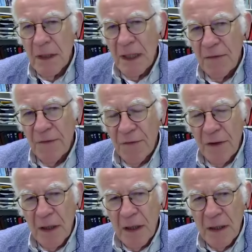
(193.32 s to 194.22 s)
If
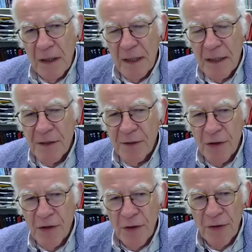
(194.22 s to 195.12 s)
this
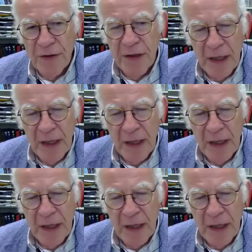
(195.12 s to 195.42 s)
does not